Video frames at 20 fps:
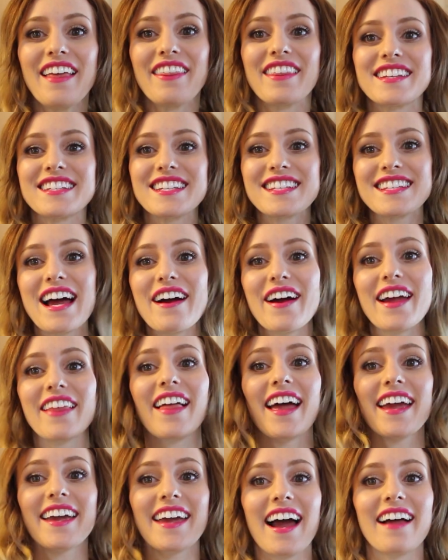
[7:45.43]
This is how I
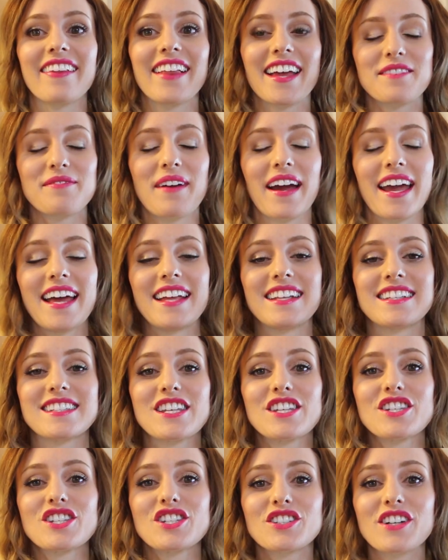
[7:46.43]
like it. I like my
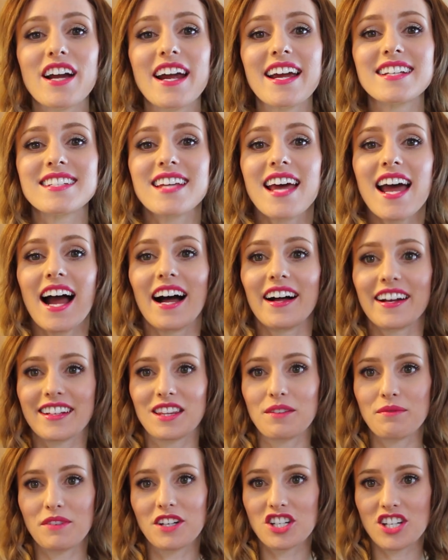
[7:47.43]
ends straight, I like
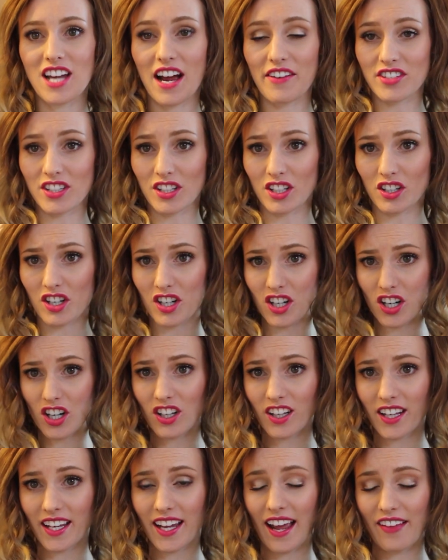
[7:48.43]
the mid shaft a little
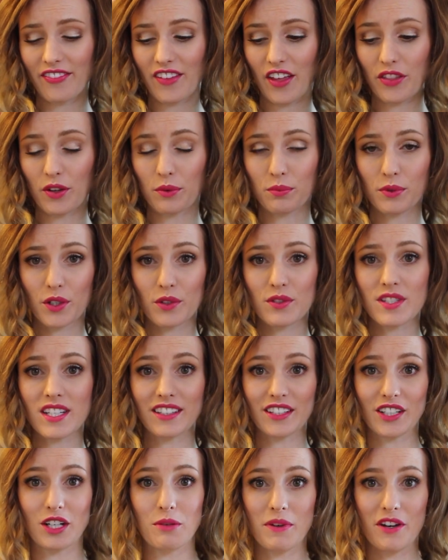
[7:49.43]
curly, and then the roots
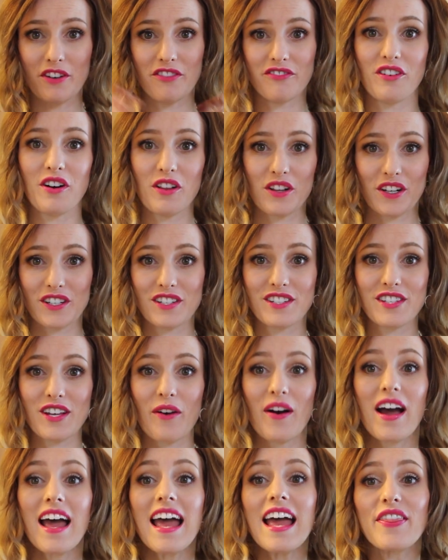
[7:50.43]
a little bit fuller.
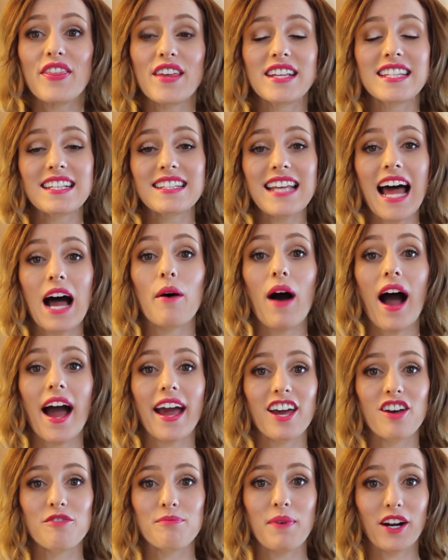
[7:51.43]
So this is how
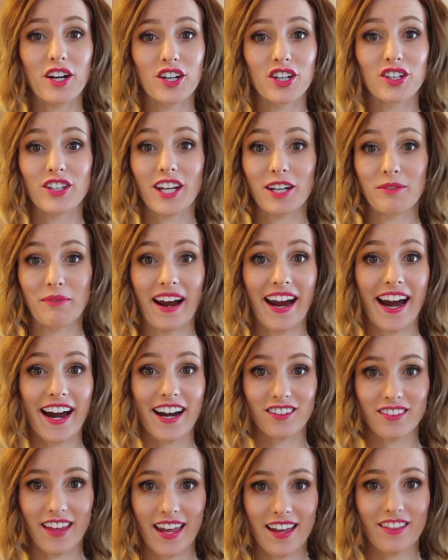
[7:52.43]
I have been curling my
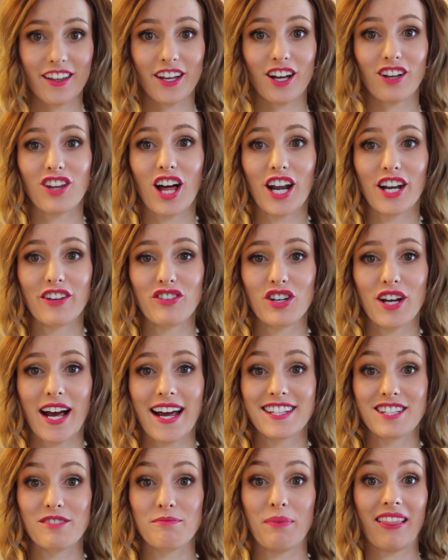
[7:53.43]
hair lately. A lot of you
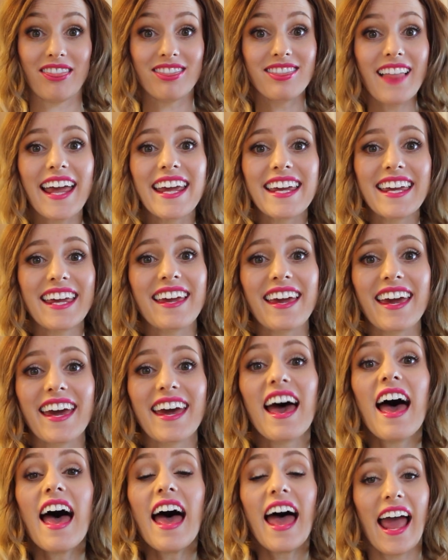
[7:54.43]
guys have been liking
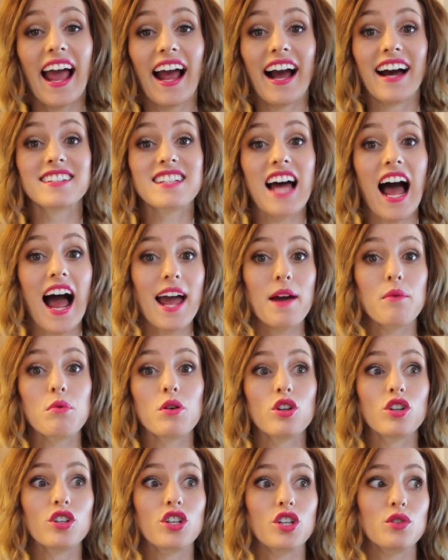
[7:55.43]
it, and I
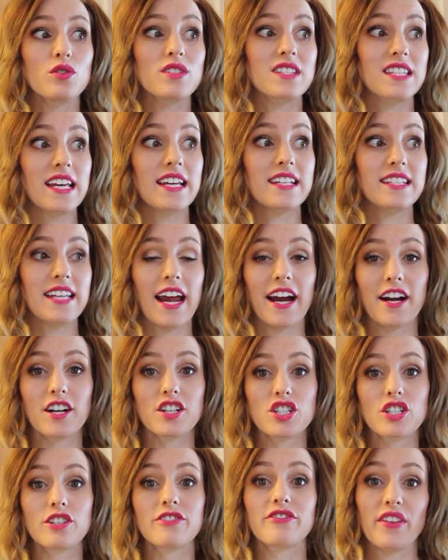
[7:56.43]
will use this
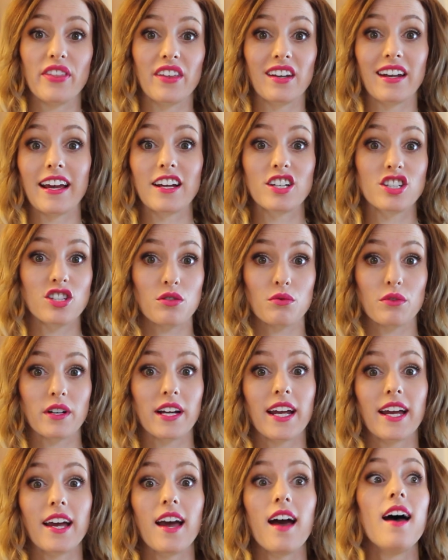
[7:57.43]
hairdo for the next
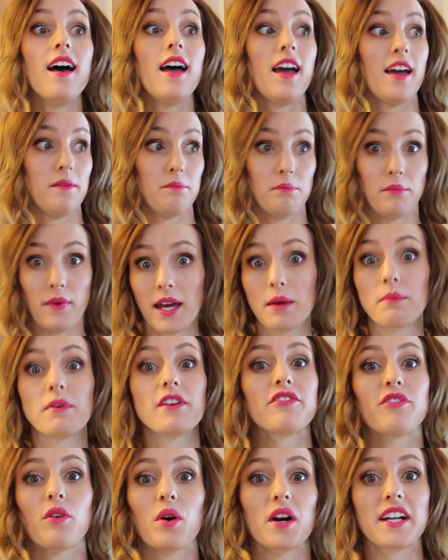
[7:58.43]
3,
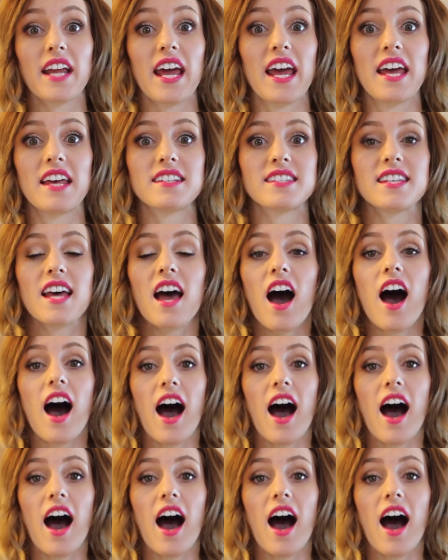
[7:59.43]
maybe 4 days.